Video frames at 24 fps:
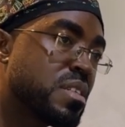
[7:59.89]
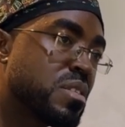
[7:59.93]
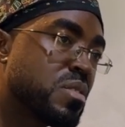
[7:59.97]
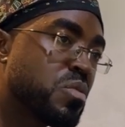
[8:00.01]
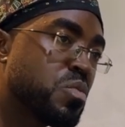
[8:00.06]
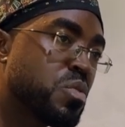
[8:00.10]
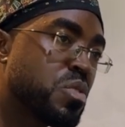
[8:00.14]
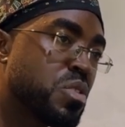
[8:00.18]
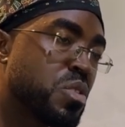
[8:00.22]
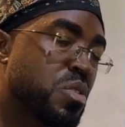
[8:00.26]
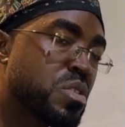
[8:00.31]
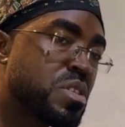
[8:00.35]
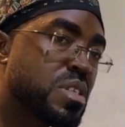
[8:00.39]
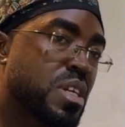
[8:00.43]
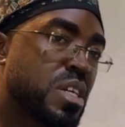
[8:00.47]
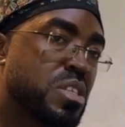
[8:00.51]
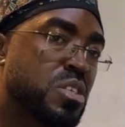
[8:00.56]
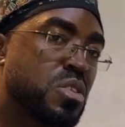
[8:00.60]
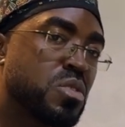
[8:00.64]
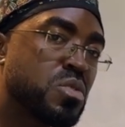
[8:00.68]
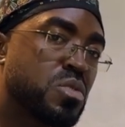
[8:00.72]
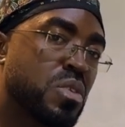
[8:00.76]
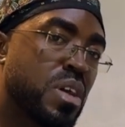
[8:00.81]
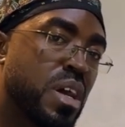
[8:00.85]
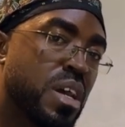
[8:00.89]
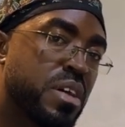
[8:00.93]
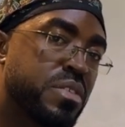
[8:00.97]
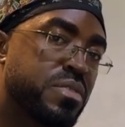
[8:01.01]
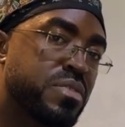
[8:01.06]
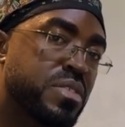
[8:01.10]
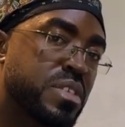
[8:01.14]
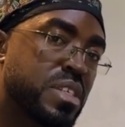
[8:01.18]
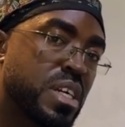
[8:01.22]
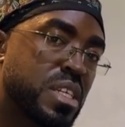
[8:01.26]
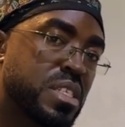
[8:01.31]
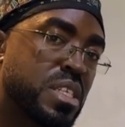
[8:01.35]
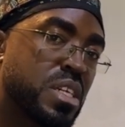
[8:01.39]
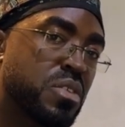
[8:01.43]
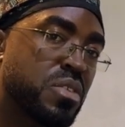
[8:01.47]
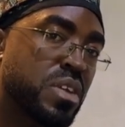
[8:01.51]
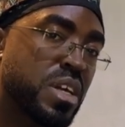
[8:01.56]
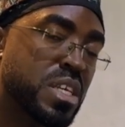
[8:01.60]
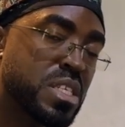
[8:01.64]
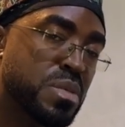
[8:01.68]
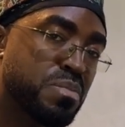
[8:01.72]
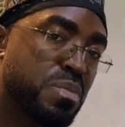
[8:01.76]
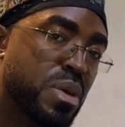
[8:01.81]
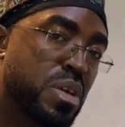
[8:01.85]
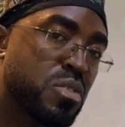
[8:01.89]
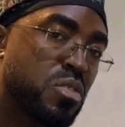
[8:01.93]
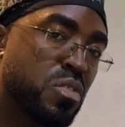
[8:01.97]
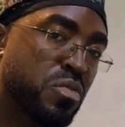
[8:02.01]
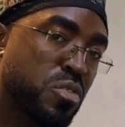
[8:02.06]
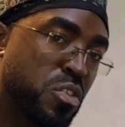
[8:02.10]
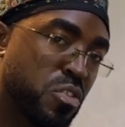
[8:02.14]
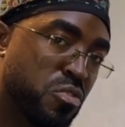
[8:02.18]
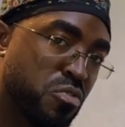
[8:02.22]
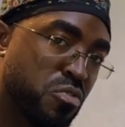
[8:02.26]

with your surgeon to have surgery as part of your